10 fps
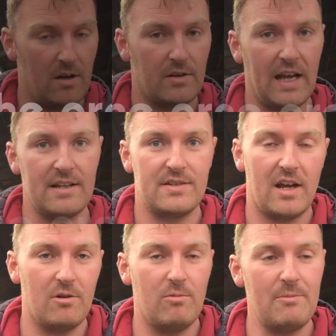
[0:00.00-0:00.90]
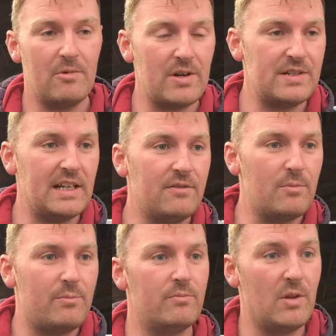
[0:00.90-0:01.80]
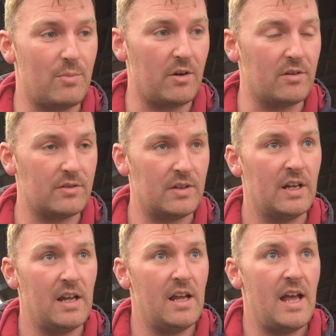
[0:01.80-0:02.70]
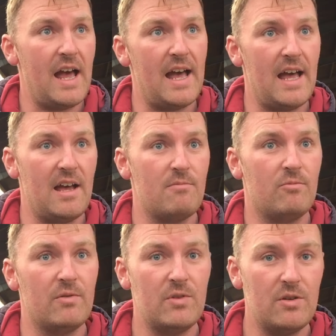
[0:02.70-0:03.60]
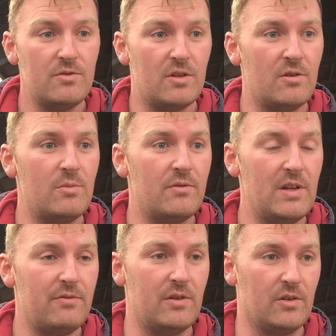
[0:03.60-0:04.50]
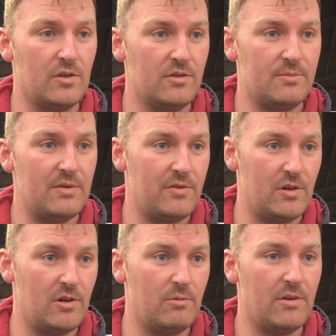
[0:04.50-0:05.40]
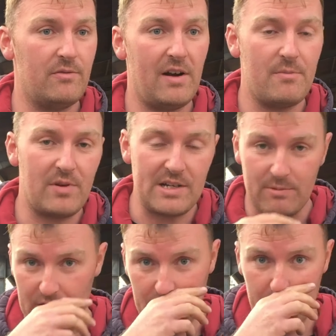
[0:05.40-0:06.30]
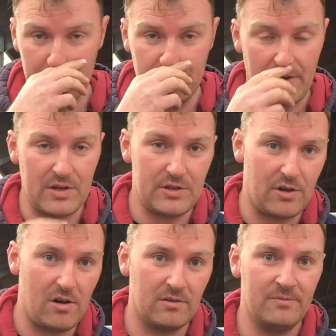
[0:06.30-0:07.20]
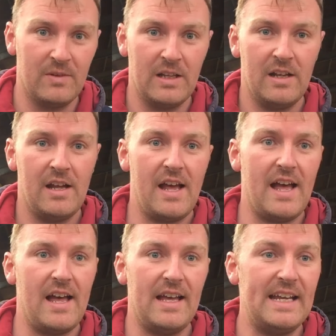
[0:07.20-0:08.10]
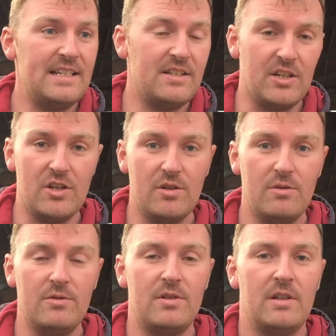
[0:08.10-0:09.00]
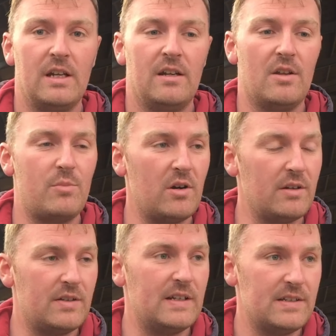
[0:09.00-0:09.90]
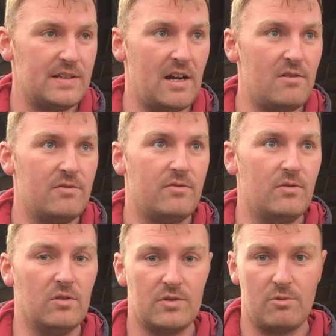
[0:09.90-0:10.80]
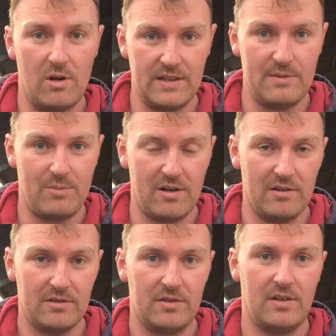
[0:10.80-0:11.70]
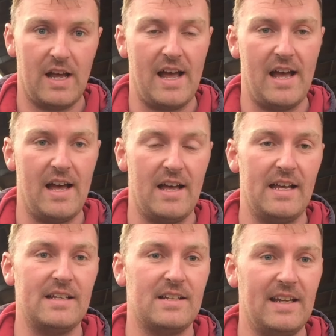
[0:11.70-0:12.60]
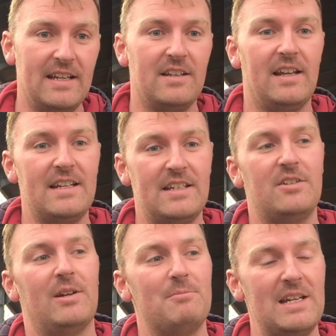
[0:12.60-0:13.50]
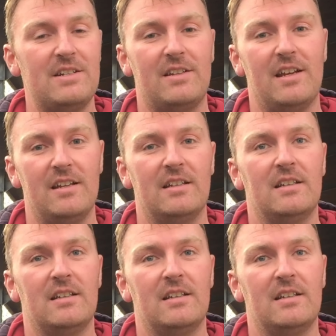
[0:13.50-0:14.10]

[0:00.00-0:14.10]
Okay, so when we received the product, we've used a number of different guns before. We were very impressed with the gun, very strong, easy to use. The product itself looks quality product. It's easy to administer,